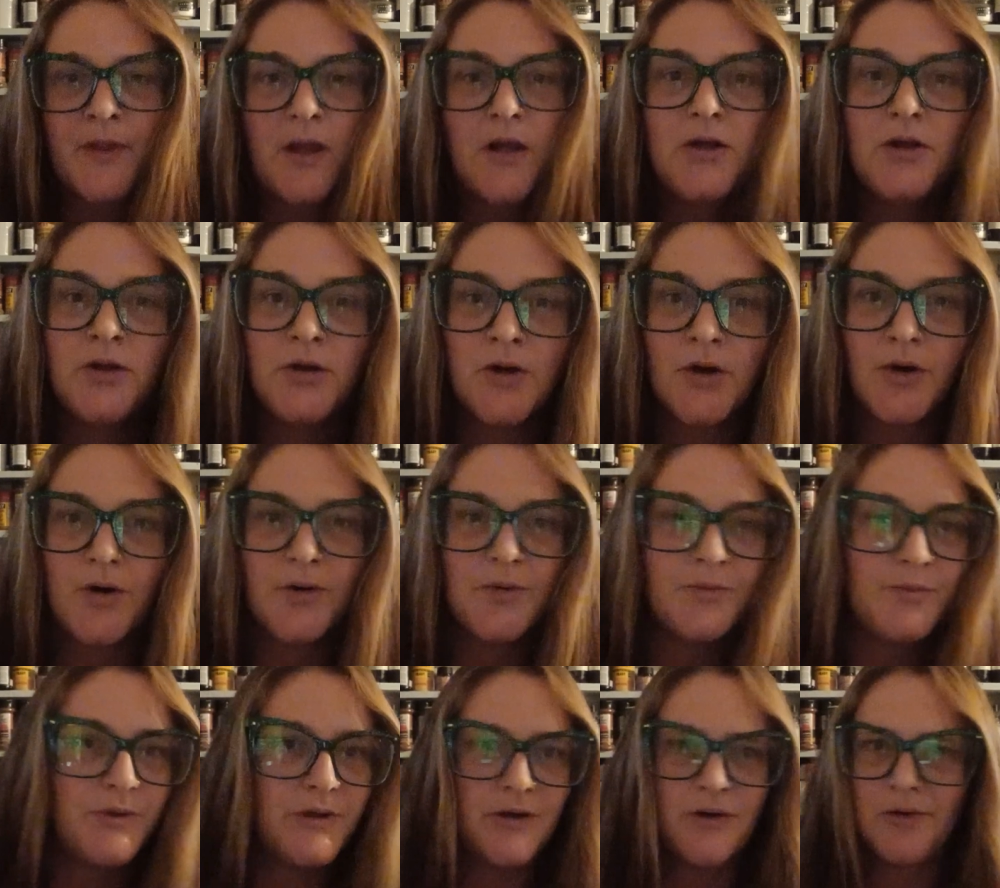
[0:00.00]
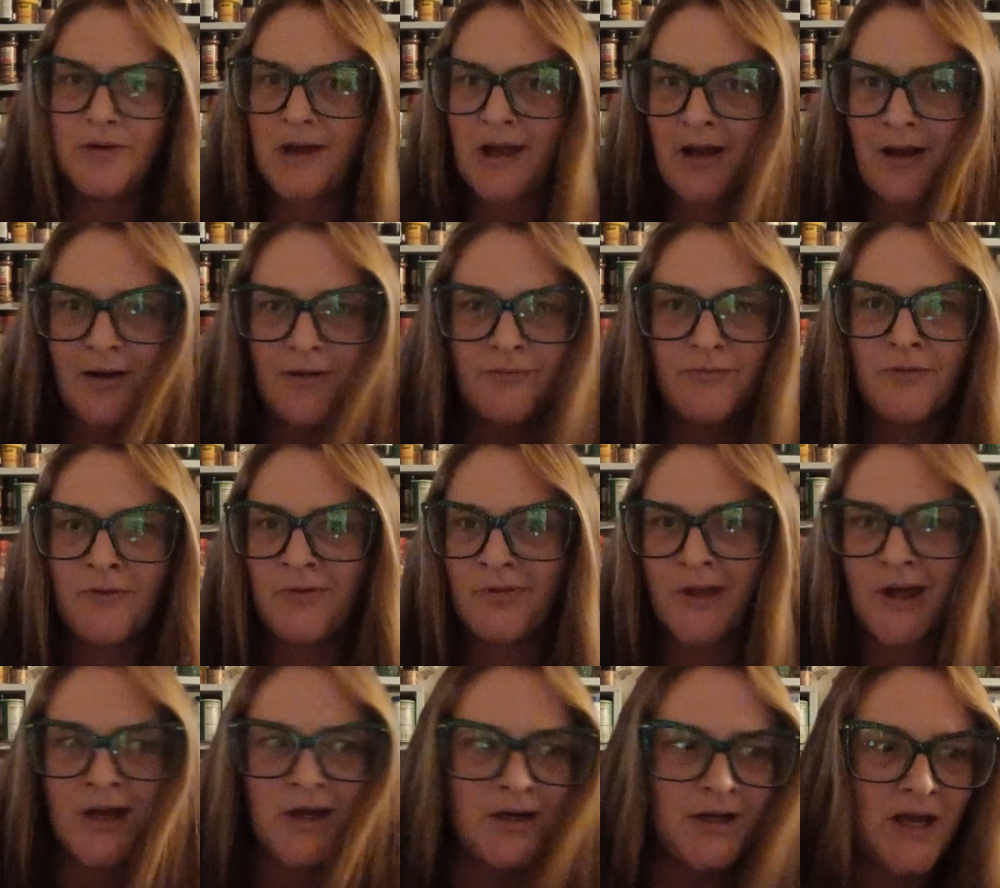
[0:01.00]
you know, we don't have
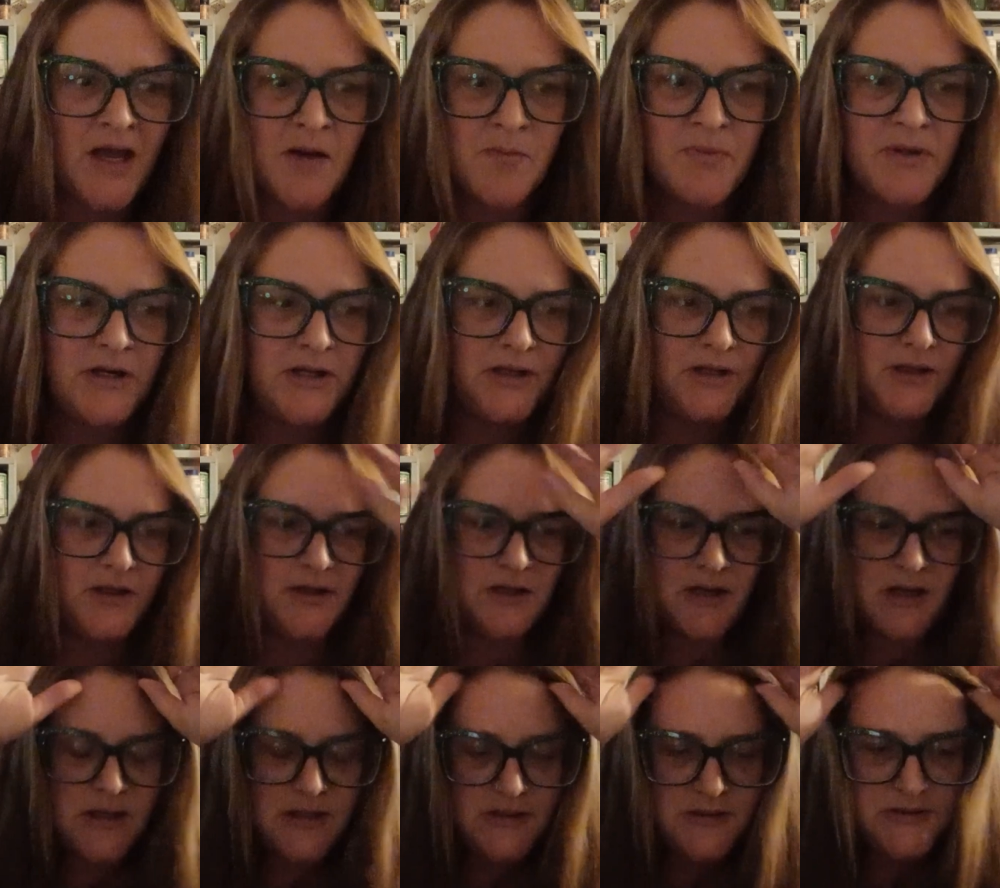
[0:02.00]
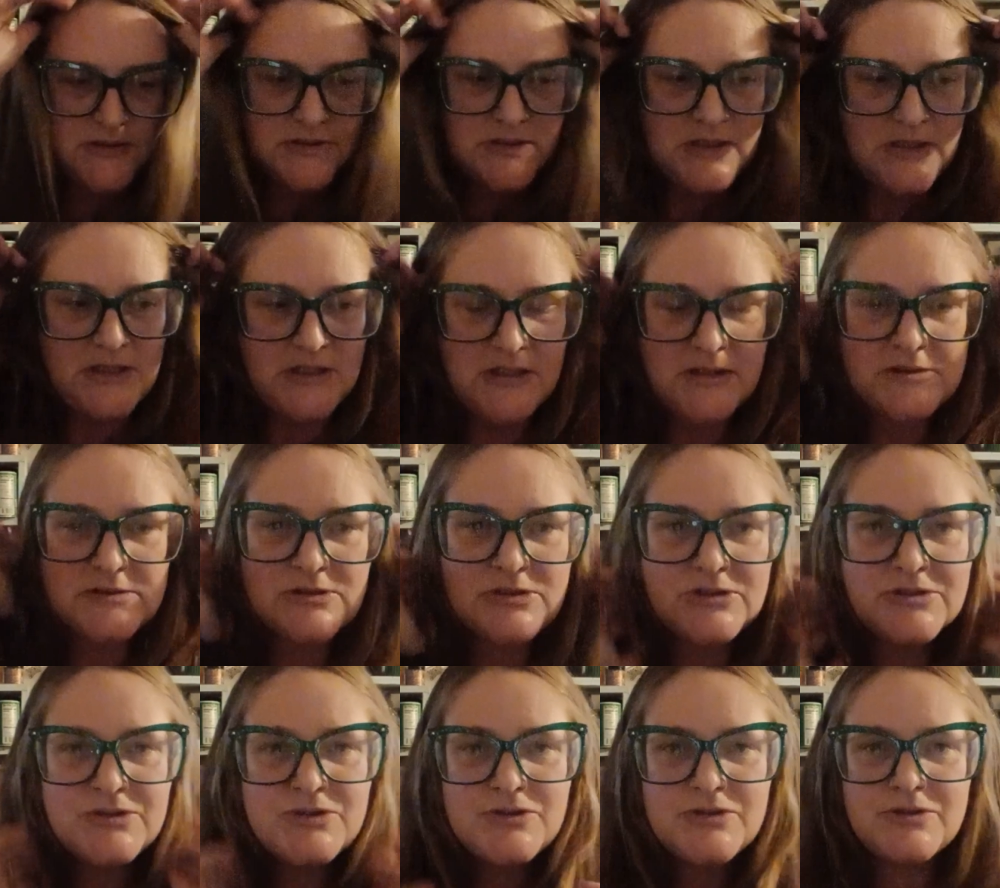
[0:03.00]
that happening. And it's
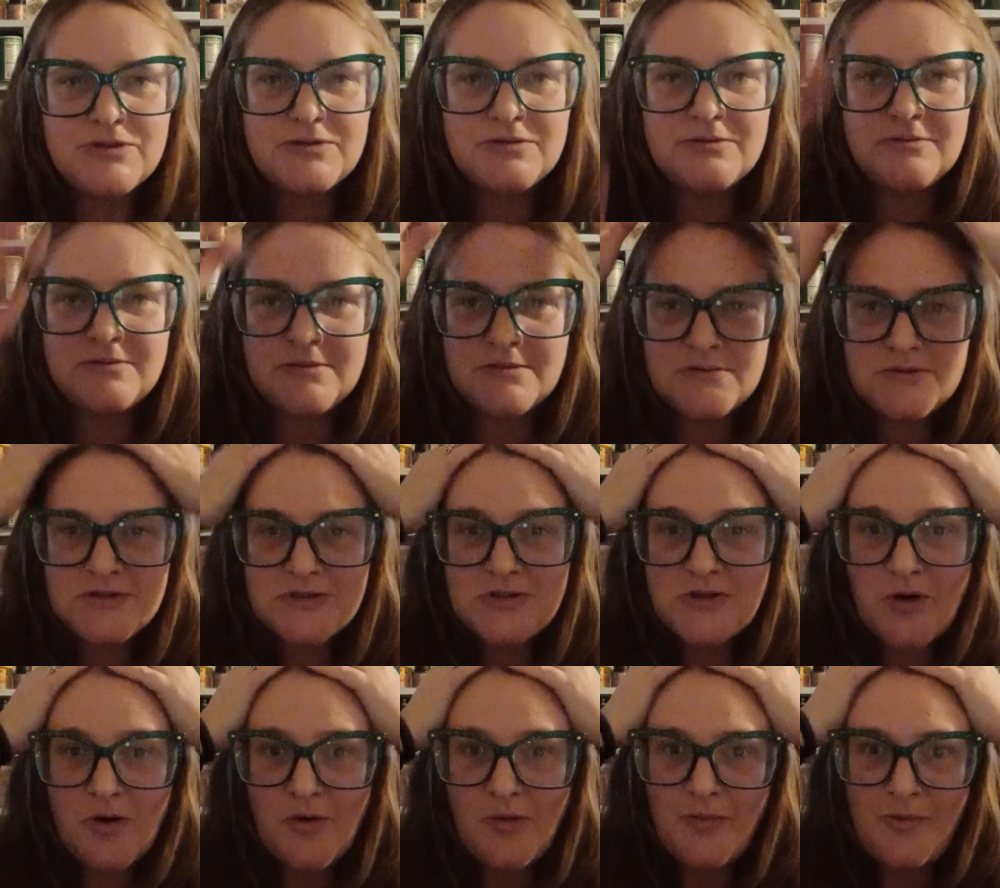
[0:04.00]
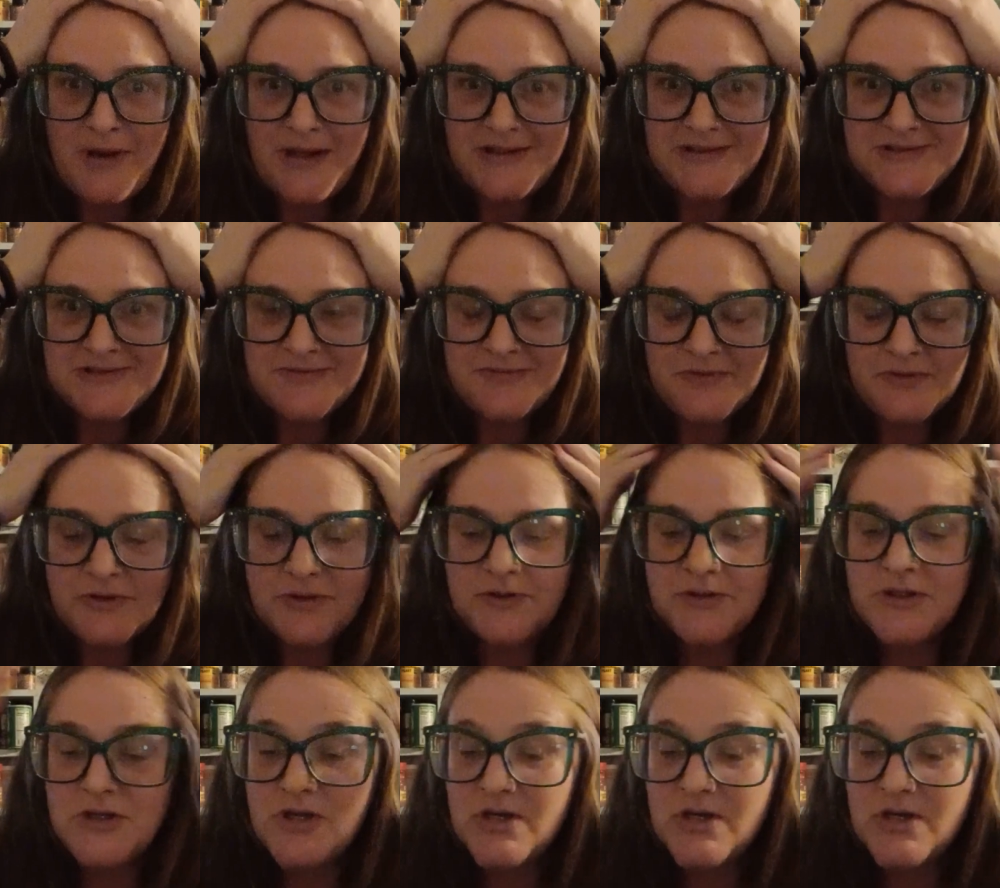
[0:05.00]
just so wasteful.